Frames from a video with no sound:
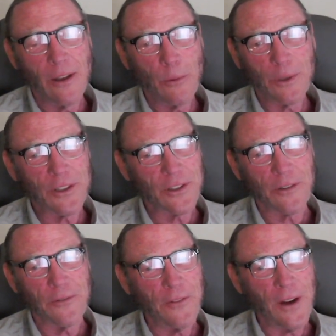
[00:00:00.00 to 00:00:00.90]
which is a
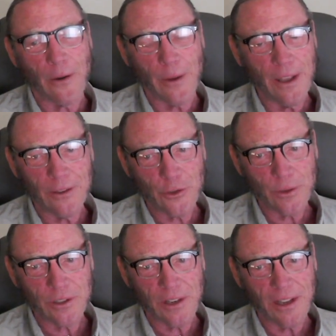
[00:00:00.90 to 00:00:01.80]
very
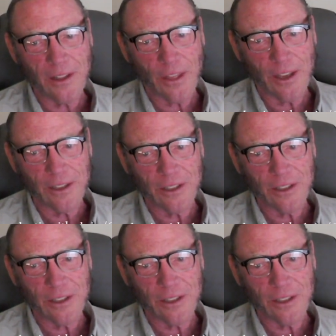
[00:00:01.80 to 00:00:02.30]
interesting thing